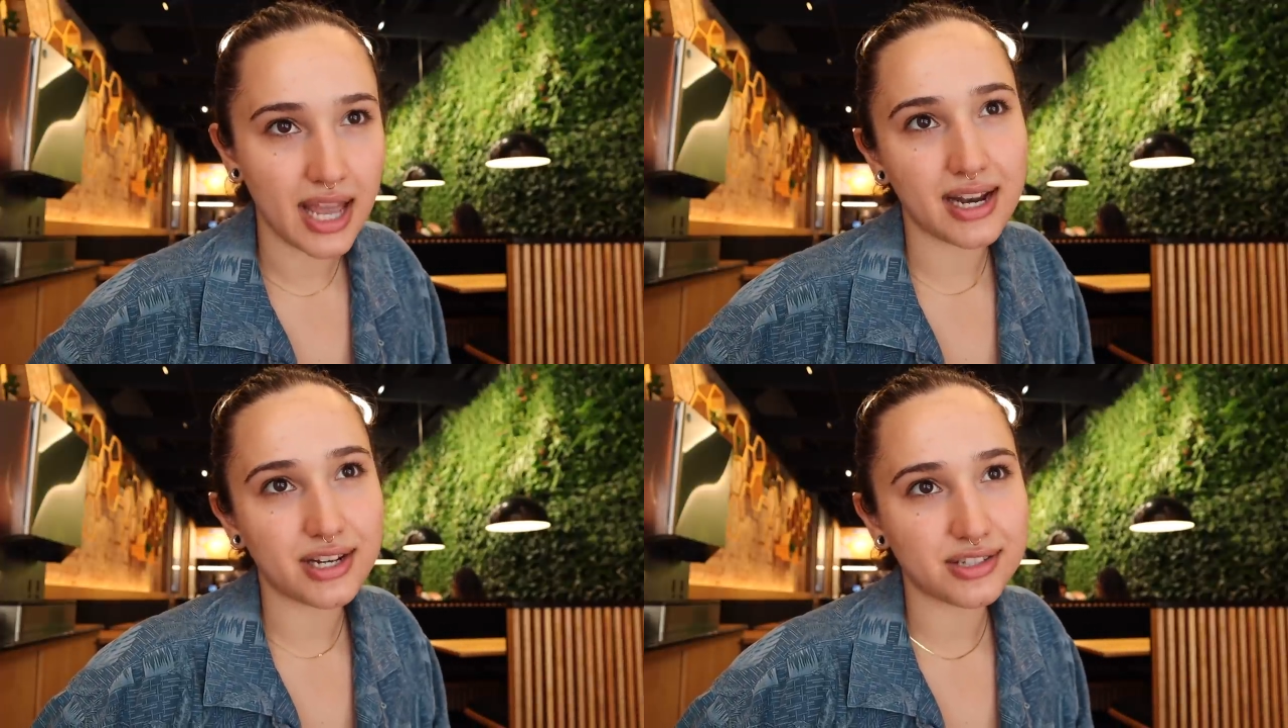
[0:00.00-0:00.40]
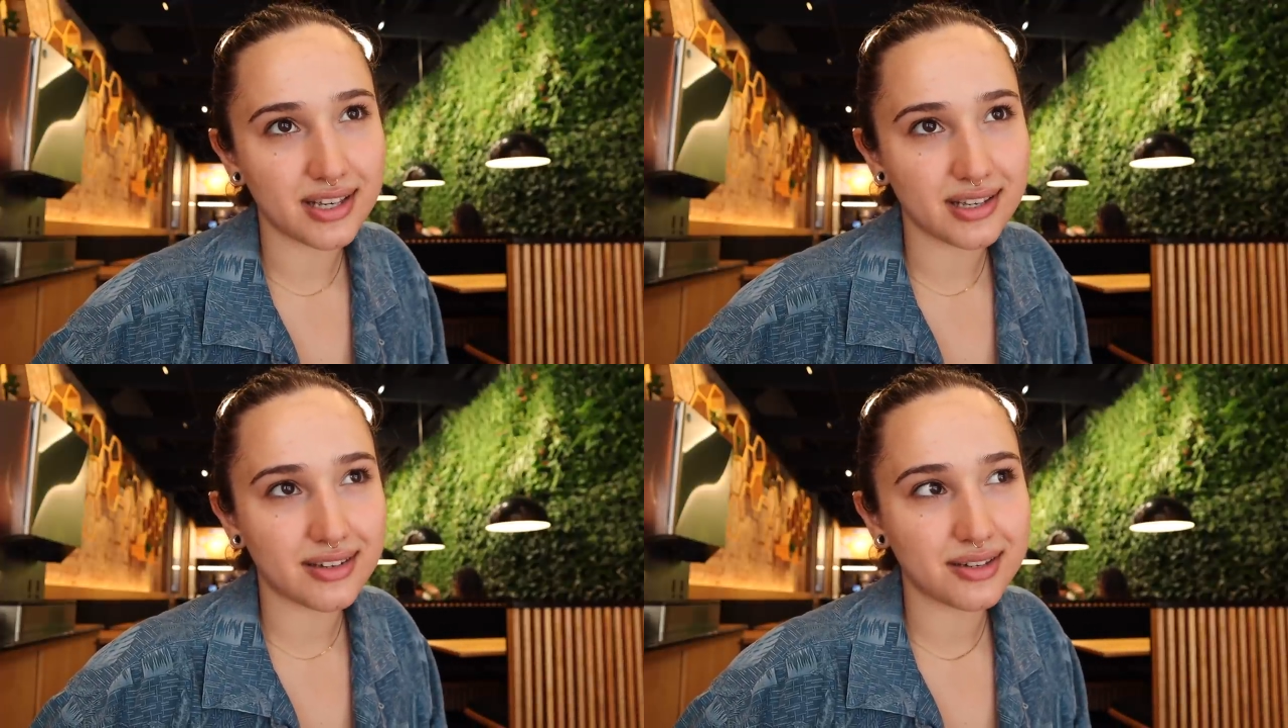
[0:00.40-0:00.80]
And I just
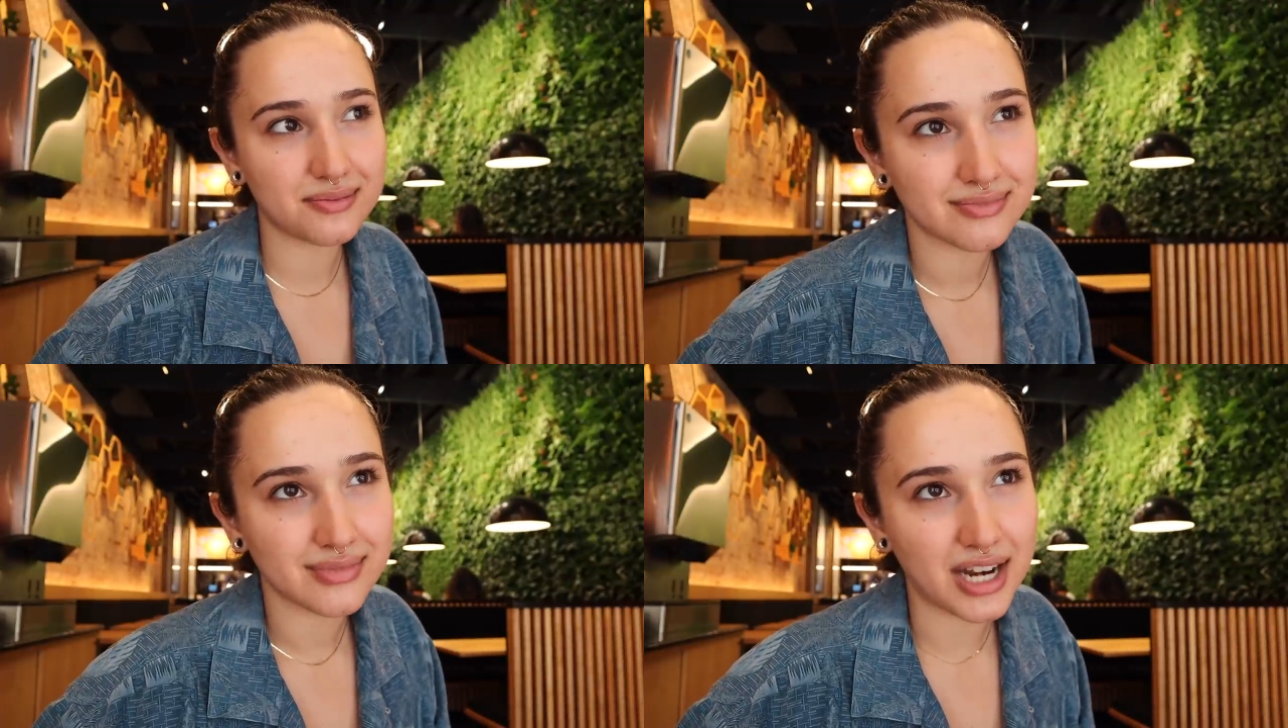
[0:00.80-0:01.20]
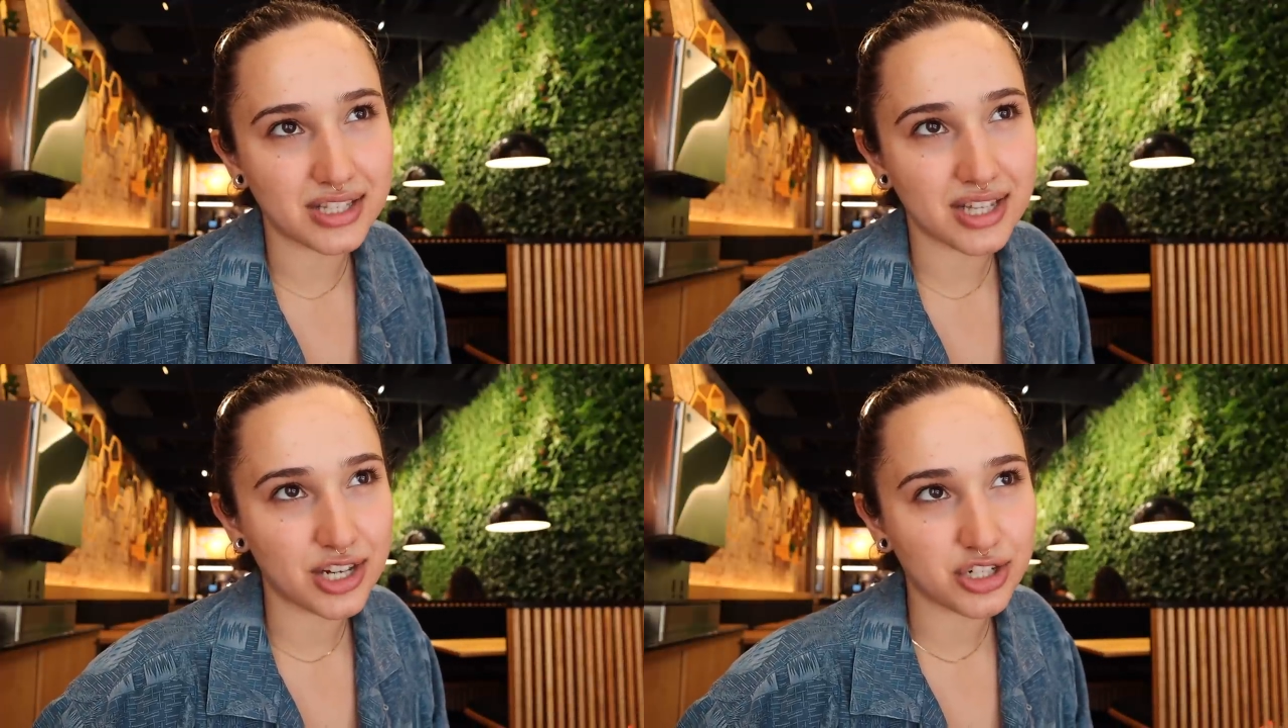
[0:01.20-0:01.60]
think I
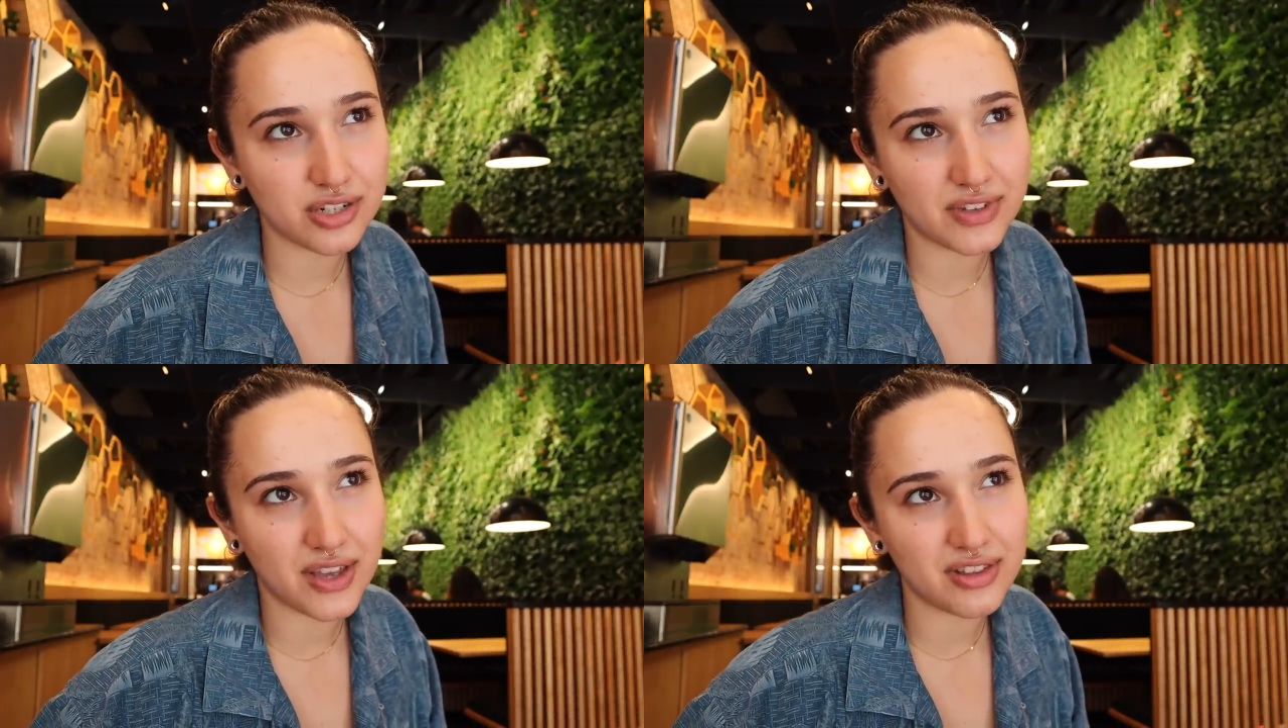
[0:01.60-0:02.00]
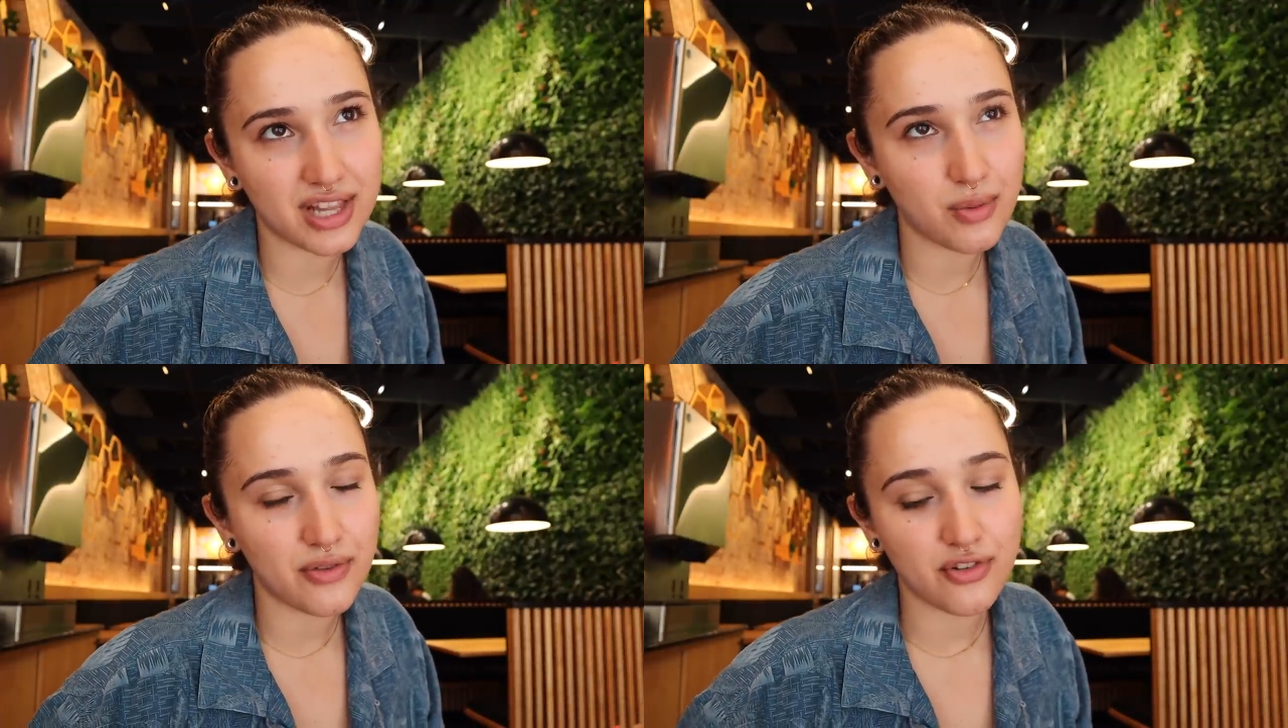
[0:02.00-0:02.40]
shouldn't have given
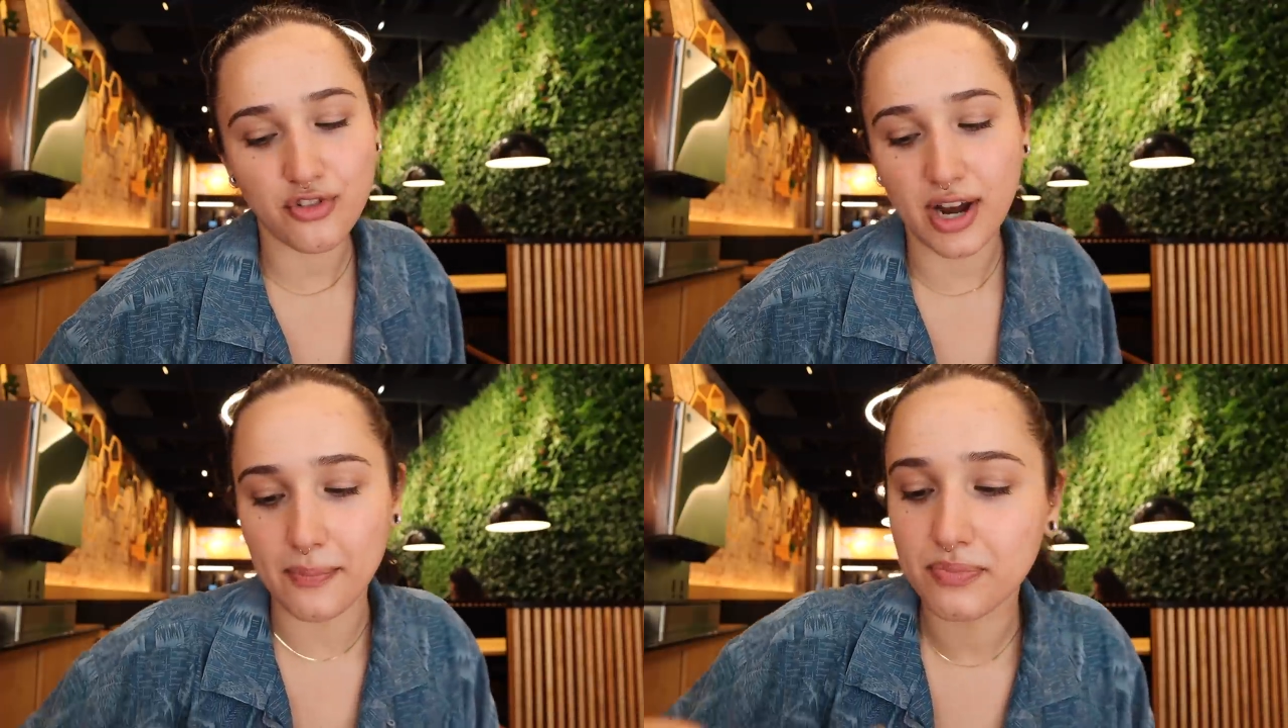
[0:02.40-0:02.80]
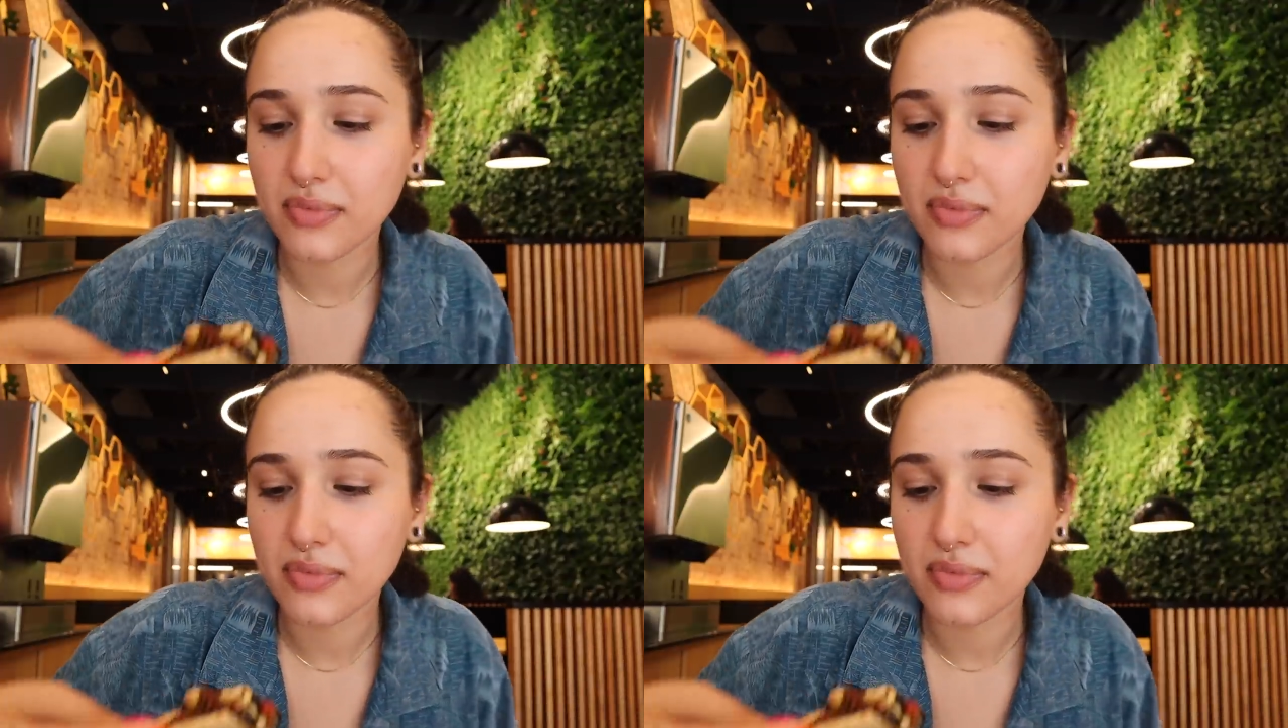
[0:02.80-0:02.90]
that away for free.